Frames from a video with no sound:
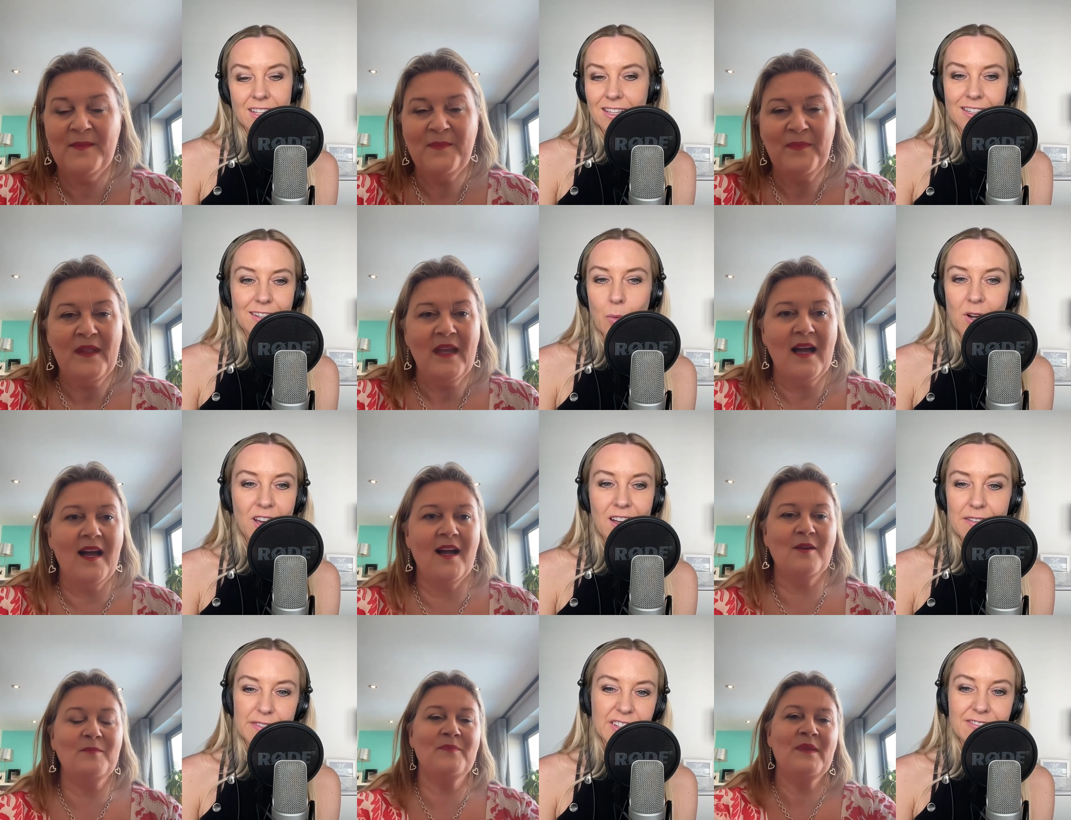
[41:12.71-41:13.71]
Speaker 1: don't want to
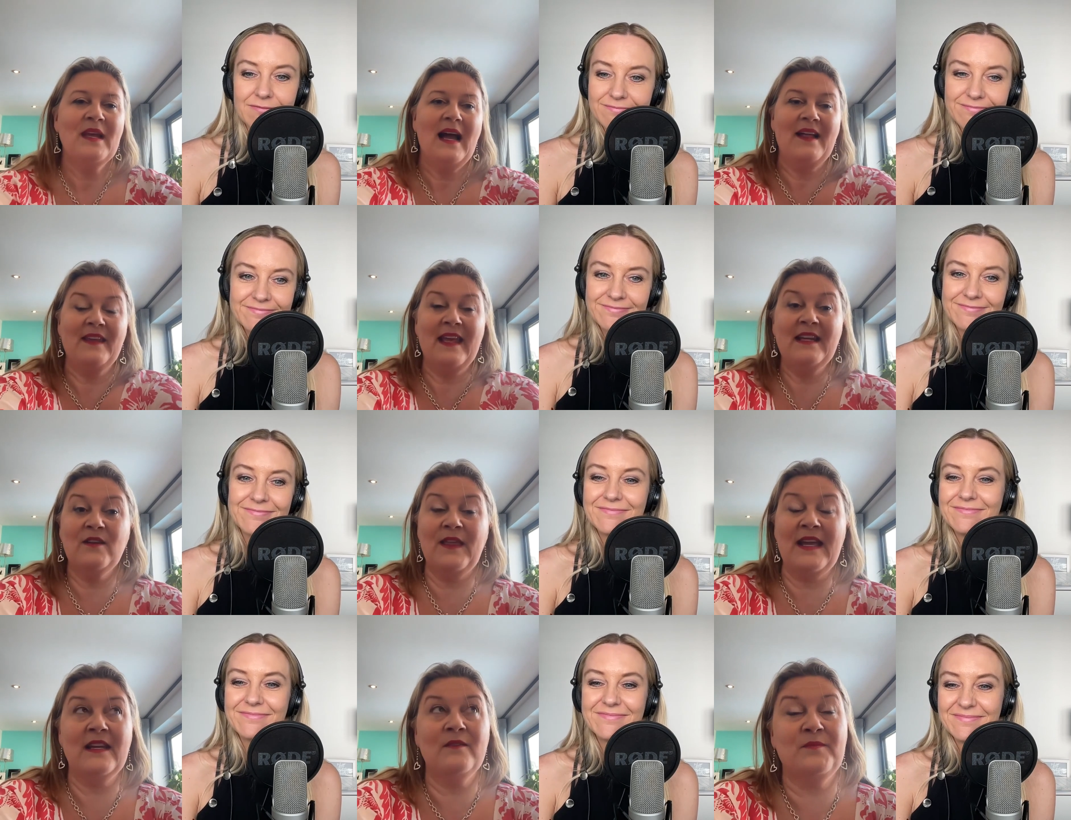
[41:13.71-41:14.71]
um, and they
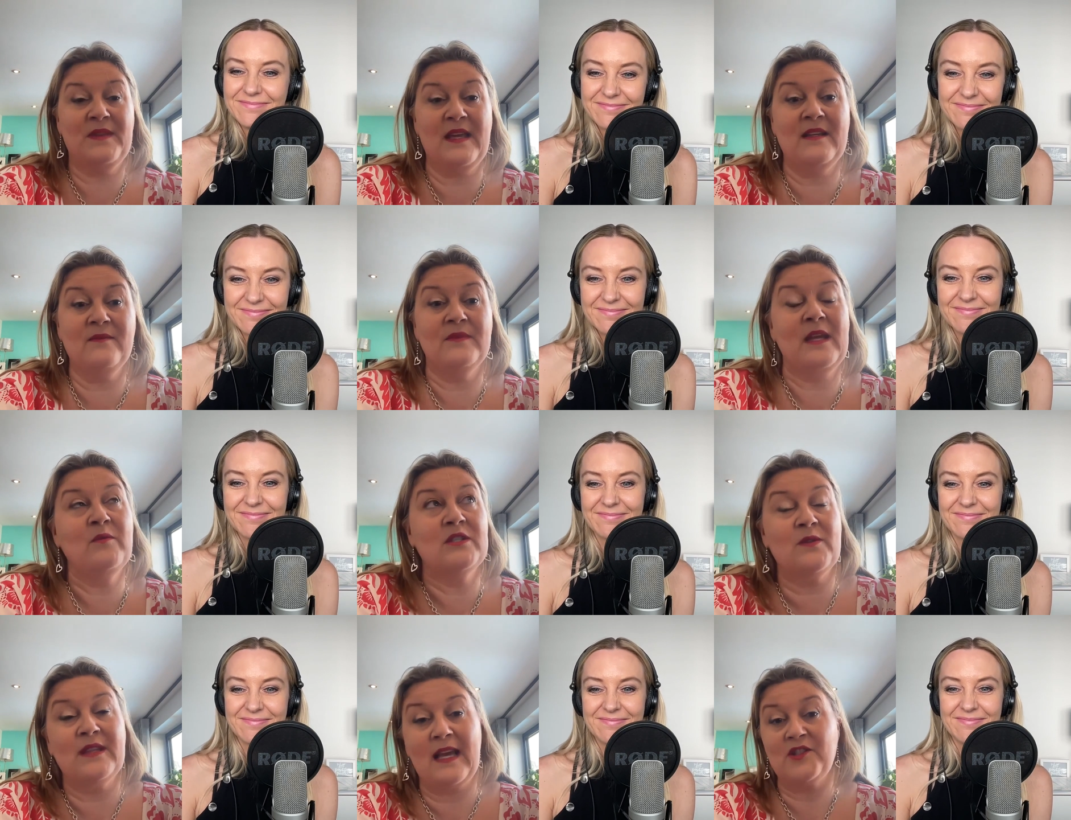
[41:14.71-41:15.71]
they they they were
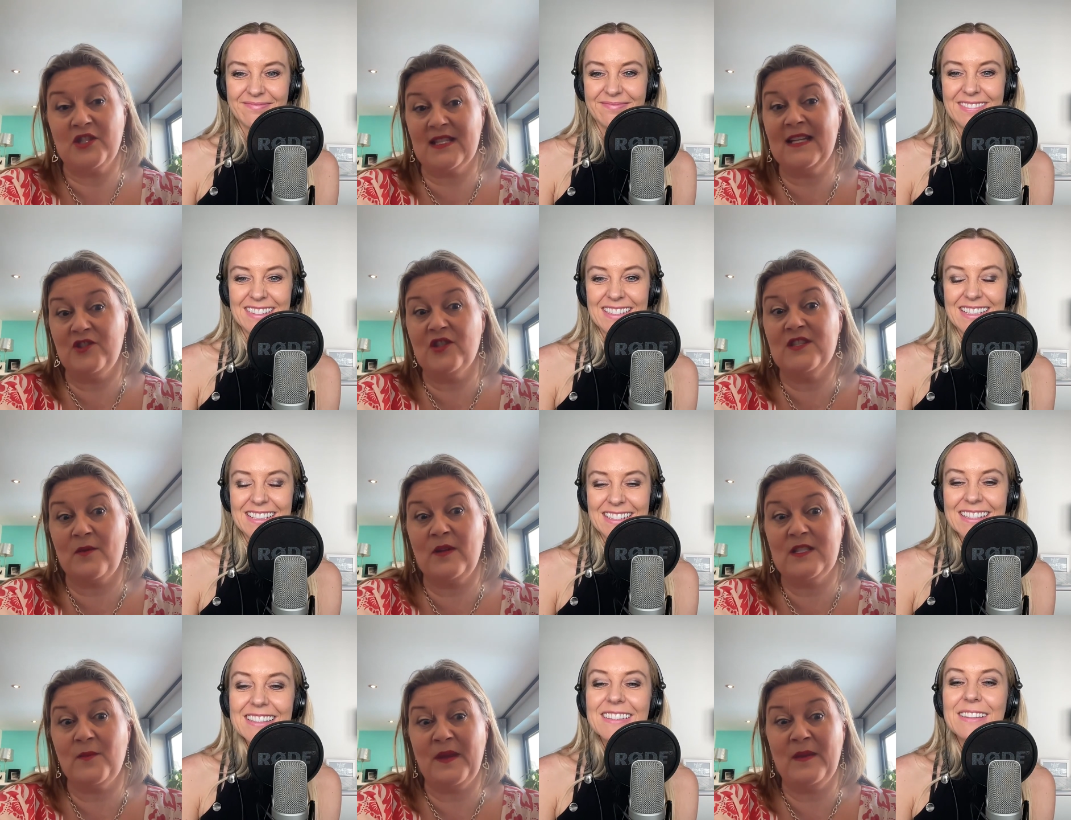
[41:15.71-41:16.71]
doing that just literally as I went
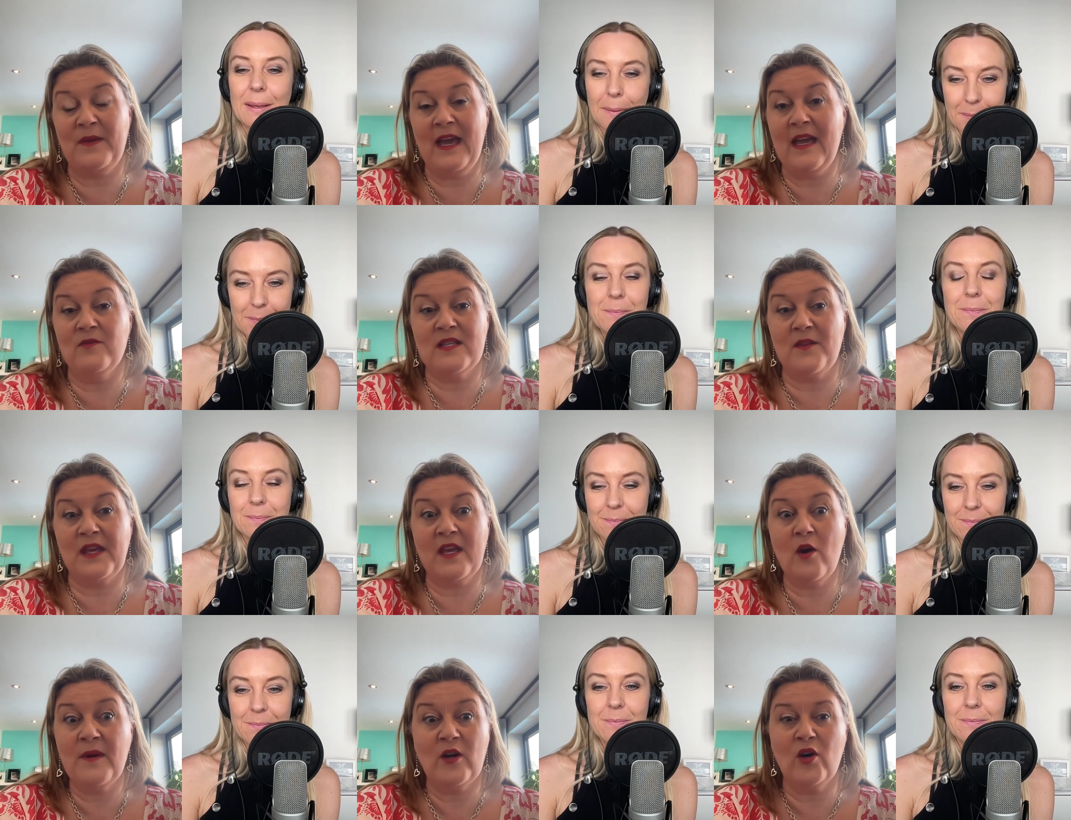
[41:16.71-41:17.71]
to the BPA. I was like thinking,
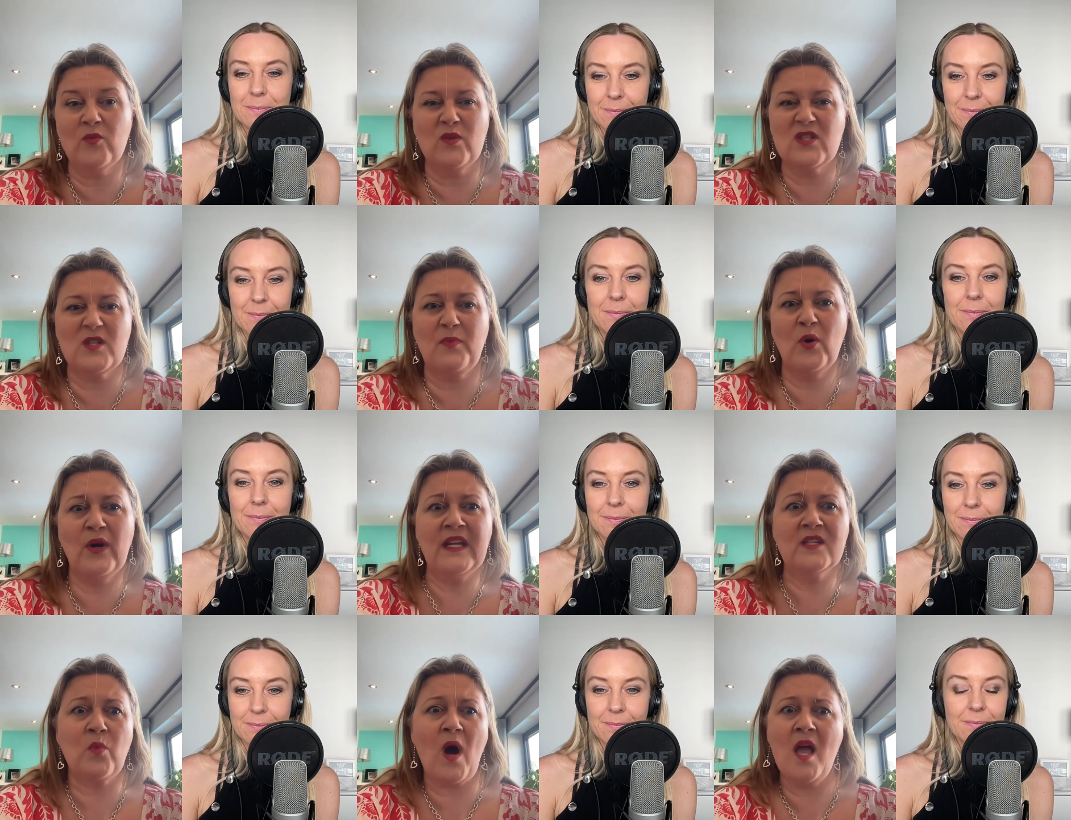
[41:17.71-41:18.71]
oh my god, what's the
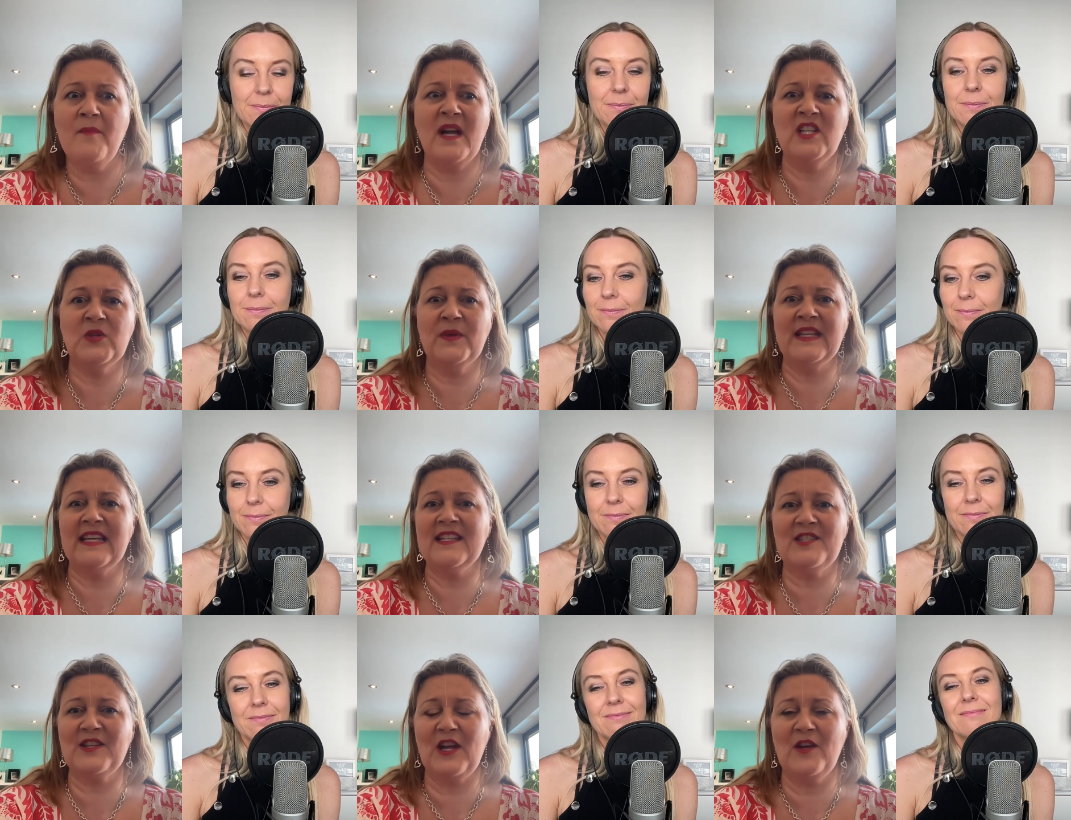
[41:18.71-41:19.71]
point? Why am I doing
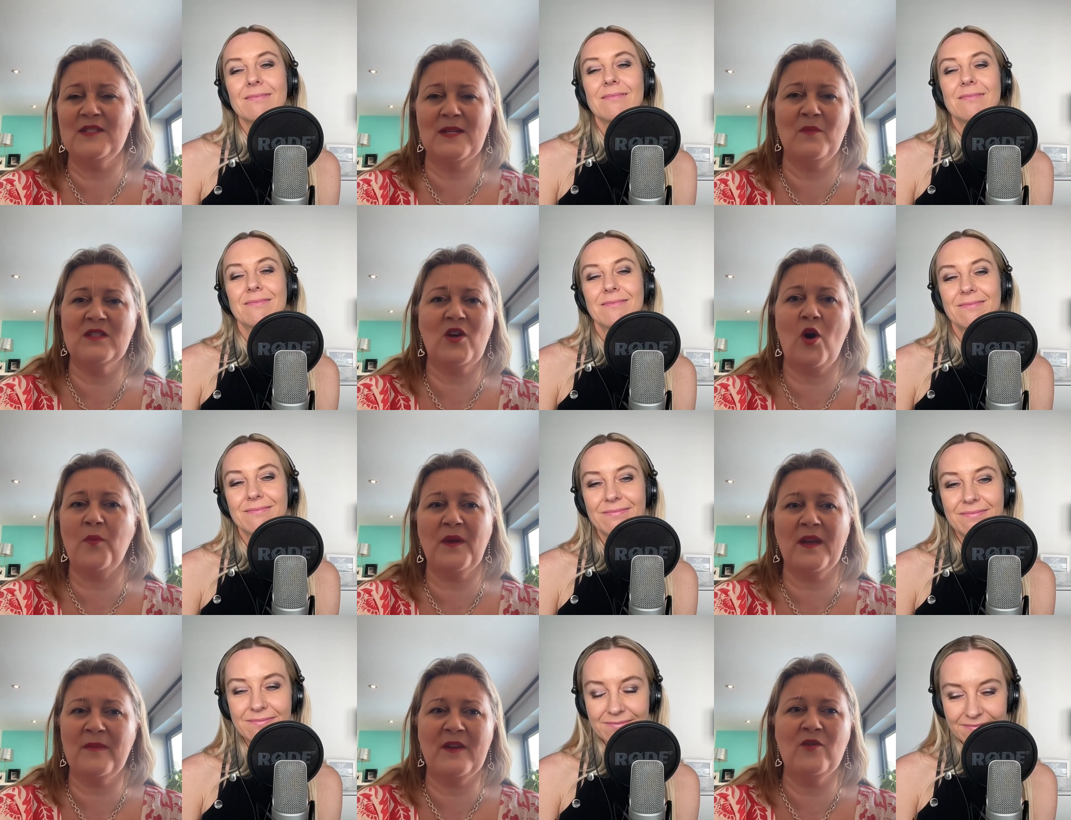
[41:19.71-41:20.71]
this? You know, someone's
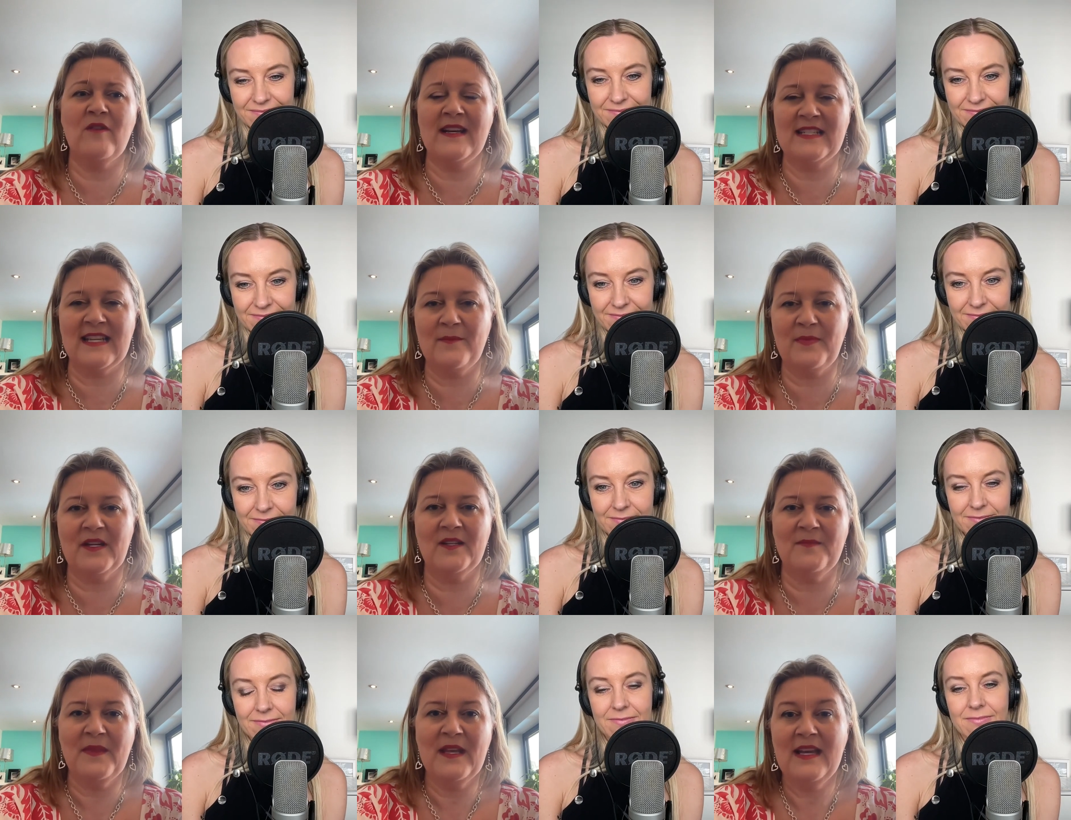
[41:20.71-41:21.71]
copying me already. But
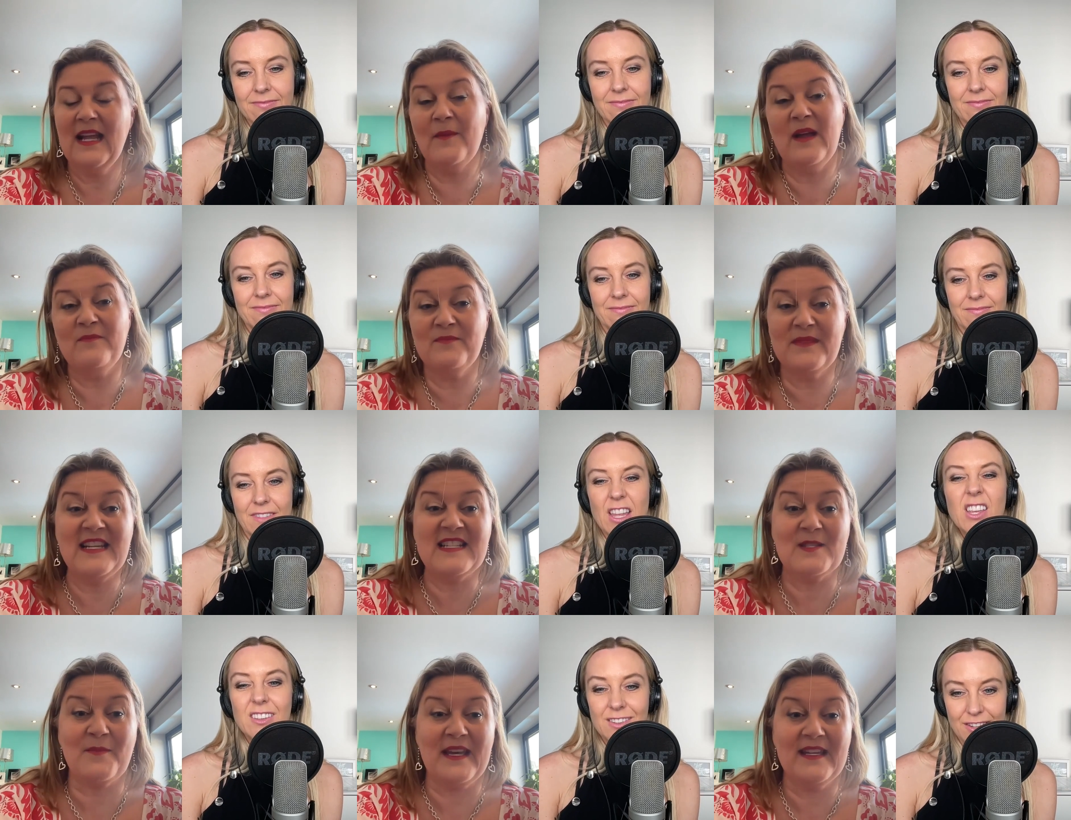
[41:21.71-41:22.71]
anyway they
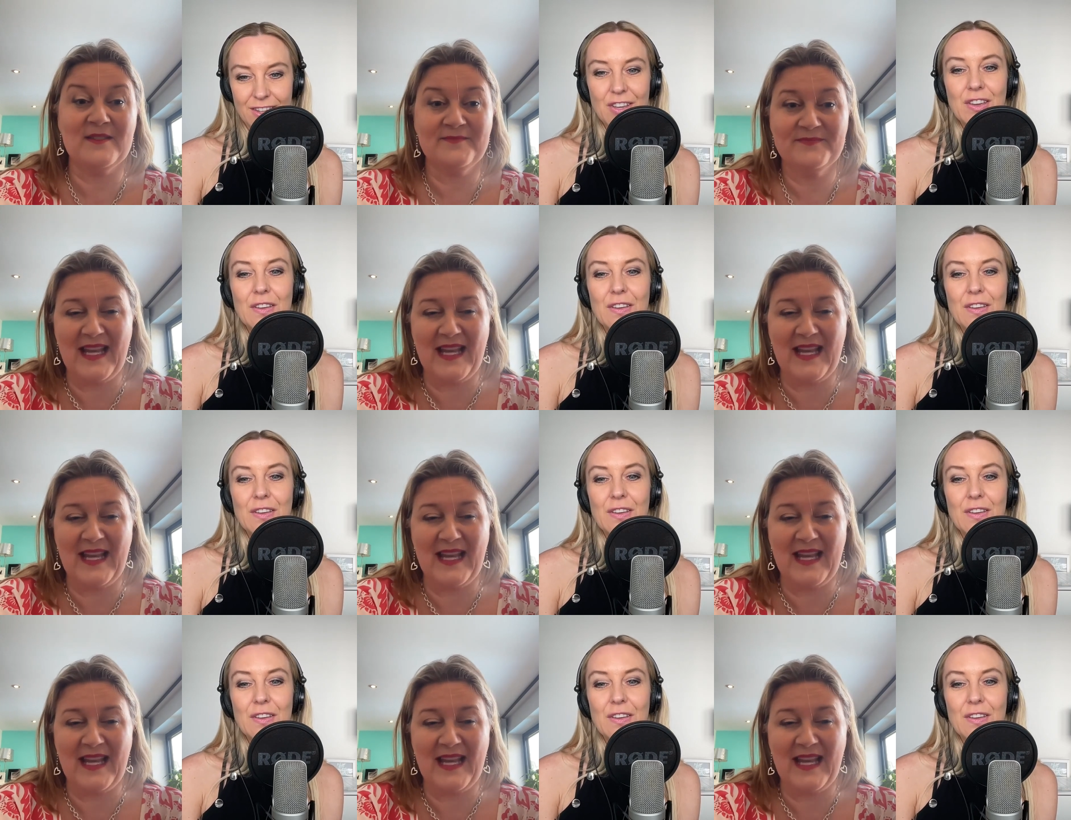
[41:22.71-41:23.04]
disappeared Good.